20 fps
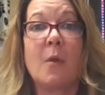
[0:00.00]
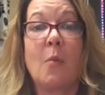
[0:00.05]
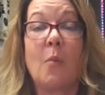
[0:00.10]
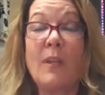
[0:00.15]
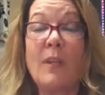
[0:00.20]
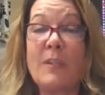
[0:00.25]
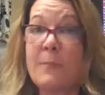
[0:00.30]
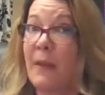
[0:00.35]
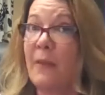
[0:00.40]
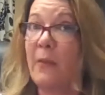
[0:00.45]

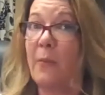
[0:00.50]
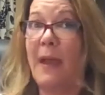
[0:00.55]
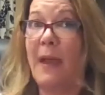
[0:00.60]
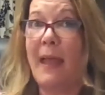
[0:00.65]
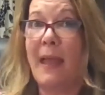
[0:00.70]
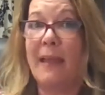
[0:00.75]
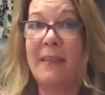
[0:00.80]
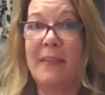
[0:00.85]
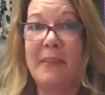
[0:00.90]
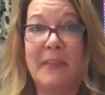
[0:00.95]
which, by the
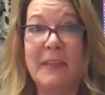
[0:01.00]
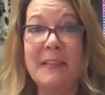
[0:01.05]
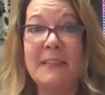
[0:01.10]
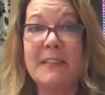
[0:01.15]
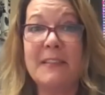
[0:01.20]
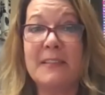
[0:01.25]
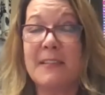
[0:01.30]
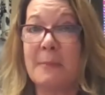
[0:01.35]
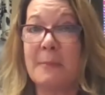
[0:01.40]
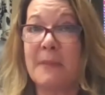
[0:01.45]
way,
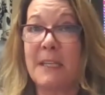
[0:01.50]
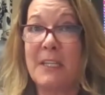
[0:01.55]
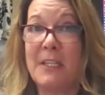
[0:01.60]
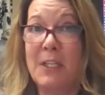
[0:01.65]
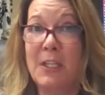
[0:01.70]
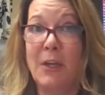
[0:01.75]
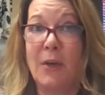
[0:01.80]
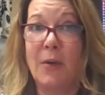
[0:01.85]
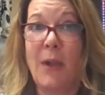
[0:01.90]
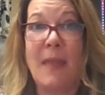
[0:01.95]
this is something
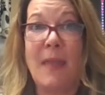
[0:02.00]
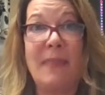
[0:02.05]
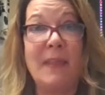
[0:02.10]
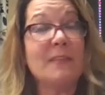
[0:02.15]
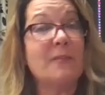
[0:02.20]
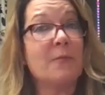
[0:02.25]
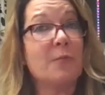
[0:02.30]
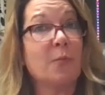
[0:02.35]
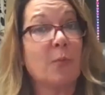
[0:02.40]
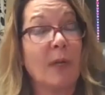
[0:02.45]
new, and
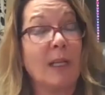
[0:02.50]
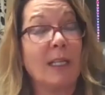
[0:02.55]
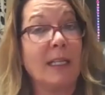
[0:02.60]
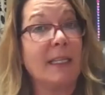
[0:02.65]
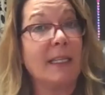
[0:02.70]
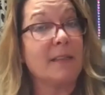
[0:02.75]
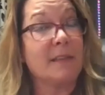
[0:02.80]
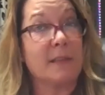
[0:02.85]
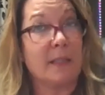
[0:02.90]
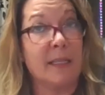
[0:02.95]
this
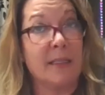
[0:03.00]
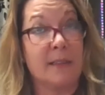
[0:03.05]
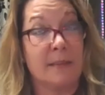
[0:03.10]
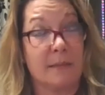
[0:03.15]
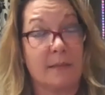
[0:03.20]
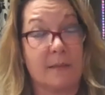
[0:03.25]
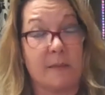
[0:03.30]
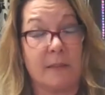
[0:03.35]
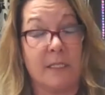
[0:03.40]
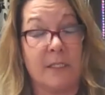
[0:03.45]
really
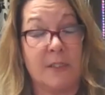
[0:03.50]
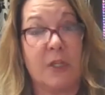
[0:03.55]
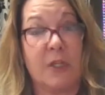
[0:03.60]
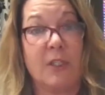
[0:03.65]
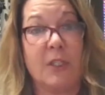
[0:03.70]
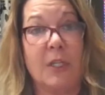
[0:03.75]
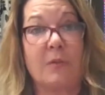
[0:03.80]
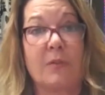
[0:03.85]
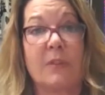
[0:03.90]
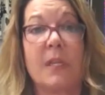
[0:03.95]
is
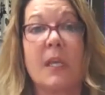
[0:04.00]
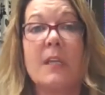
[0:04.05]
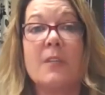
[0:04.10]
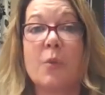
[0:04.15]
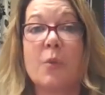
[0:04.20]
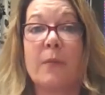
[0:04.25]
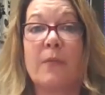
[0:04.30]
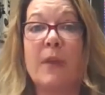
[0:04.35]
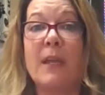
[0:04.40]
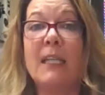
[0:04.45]
good news.
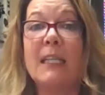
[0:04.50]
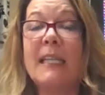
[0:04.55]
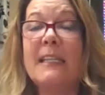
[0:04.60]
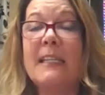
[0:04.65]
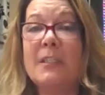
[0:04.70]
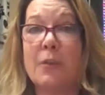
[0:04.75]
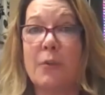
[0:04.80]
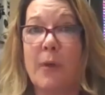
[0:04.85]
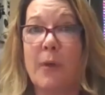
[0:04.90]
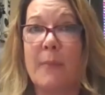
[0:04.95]
So if you had a
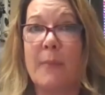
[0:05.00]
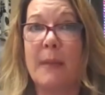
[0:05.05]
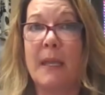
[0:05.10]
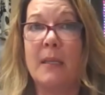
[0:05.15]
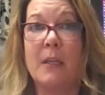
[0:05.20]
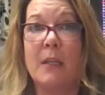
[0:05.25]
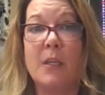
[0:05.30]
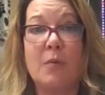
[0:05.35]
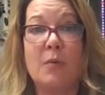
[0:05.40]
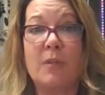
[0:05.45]
lease
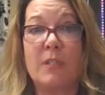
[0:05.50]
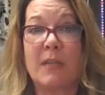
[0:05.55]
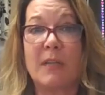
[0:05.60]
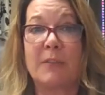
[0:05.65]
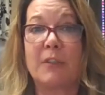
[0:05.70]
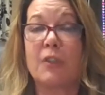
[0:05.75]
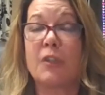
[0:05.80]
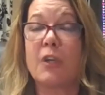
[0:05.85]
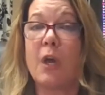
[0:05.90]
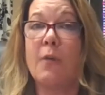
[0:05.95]
agreement, you just
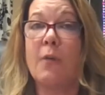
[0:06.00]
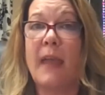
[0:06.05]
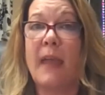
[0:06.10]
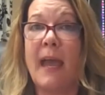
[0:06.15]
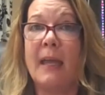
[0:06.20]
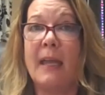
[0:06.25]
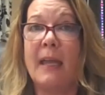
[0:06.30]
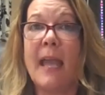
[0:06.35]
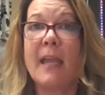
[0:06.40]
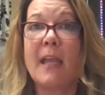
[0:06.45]
have to show
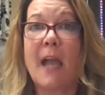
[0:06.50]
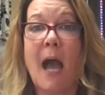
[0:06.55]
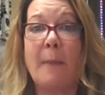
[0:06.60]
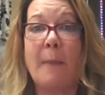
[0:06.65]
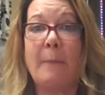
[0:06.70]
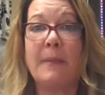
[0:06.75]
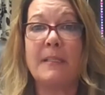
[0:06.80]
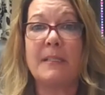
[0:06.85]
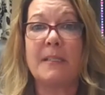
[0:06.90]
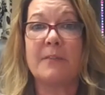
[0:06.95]
that and
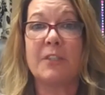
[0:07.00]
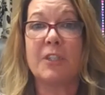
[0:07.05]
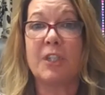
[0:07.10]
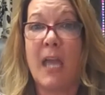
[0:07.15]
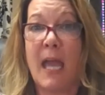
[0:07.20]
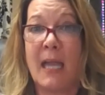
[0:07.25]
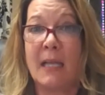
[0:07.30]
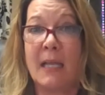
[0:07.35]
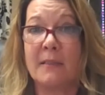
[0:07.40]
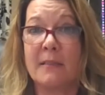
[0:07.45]
copies of
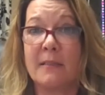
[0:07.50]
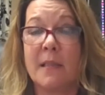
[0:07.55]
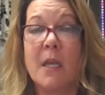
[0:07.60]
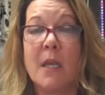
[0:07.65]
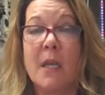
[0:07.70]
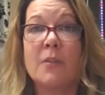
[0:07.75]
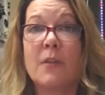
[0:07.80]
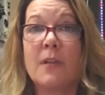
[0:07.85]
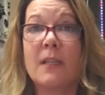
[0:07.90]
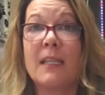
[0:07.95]
checks
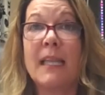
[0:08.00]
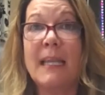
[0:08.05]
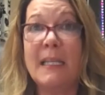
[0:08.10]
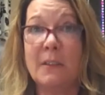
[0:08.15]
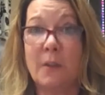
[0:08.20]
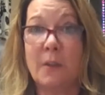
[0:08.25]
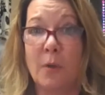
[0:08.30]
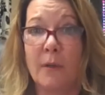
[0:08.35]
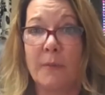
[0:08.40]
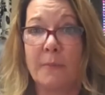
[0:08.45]
to the
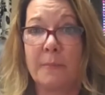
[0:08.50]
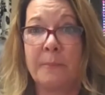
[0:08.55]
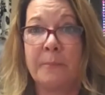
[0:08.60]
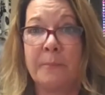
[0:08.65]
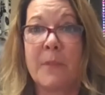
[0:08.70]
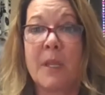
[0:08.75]
landlord.